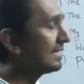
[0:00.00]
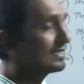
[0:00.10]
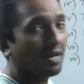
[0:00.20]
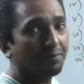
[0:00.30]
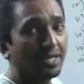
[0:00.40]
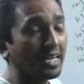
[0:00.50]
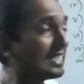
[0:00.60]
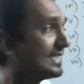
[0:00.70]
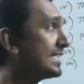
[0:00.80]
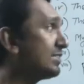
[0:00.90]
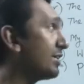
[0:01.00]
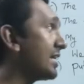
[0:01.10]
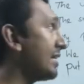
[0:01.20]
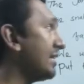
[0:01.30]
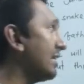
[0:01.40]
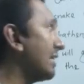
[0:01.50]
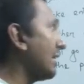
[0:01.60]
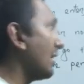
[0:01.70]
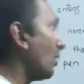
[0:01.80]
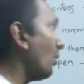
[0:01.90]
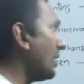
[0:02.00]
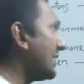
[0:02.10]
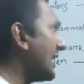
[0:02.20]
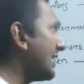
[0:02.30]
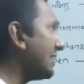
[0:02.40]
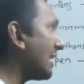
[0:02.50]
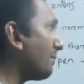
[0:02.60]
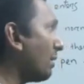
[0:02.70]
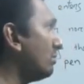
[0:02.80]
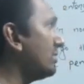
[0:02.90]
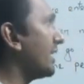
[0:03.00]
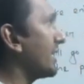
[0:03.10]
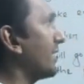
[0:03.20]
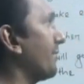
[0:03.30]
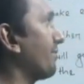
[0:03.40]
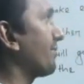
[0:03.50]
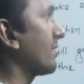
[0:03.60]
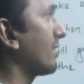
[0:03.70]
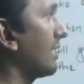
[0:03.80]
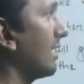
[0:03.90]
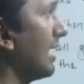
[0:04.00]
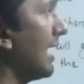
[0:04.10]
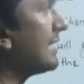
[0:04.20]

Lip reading: subject is situated within the boundary, at